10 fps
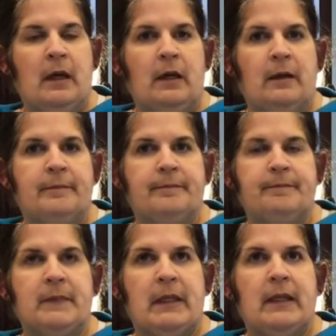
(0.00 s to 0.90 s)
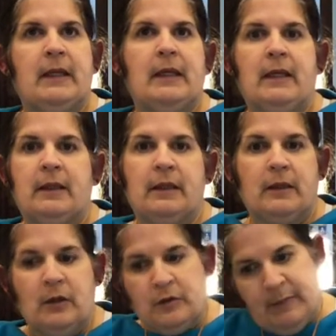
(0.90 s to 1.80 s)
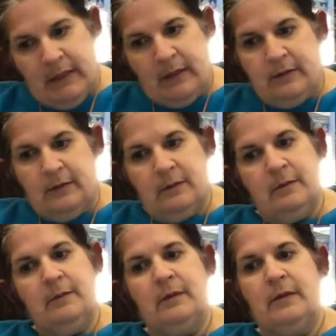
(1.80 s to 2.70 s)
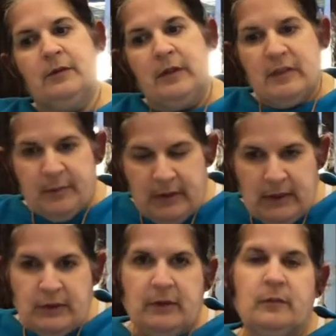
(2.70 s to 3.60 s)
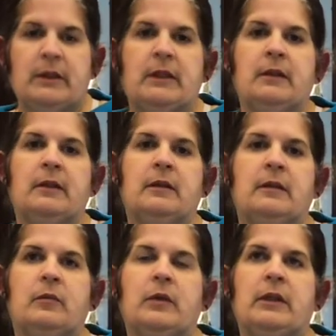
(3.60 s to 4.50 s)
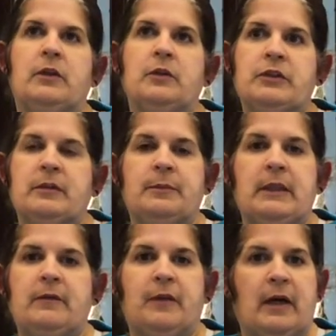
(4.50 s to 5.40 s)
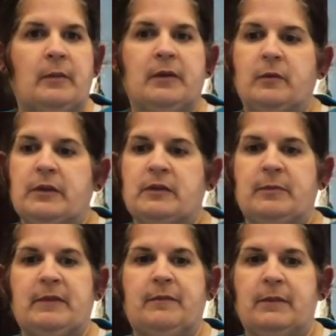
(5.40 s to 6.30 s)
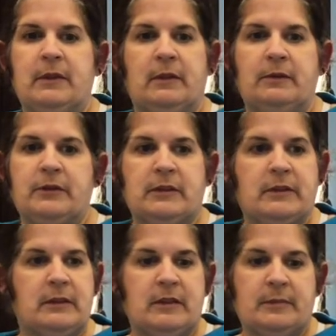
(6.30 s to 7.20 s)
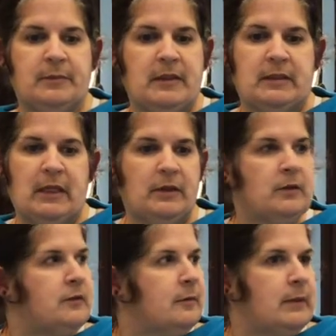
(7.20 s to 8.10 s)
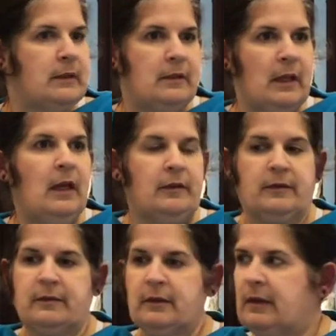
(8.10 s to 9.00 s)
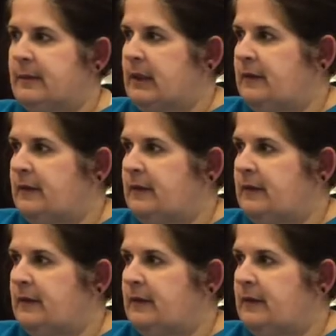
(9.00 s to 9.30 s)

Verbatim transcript: Um, and again, I think it goes back to the transportation. We we used to be vibrant. We used to be, you know, just this this town used to be nuts. I mean, mm-hmm.